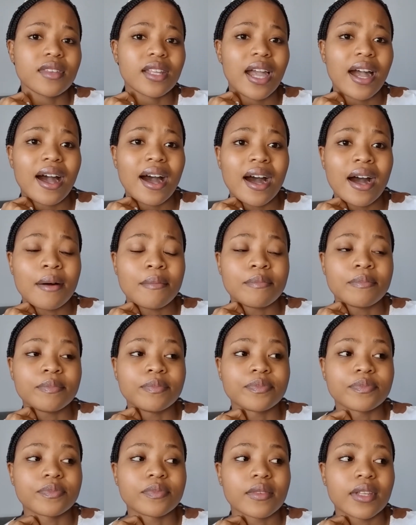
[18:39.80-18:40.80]

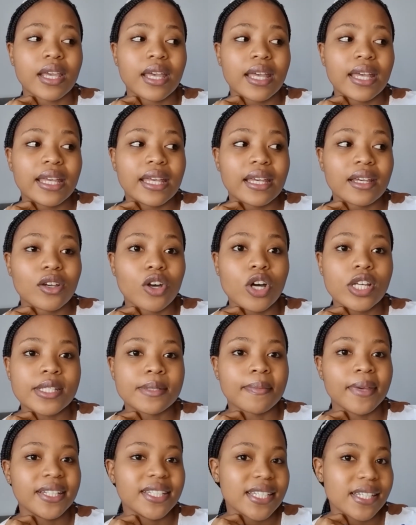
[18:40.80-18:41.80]

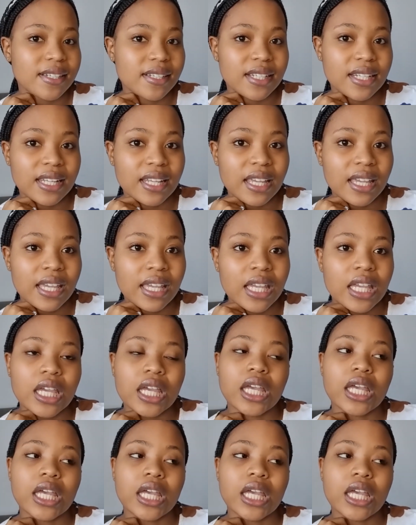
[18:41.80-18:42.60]
Cosmetically,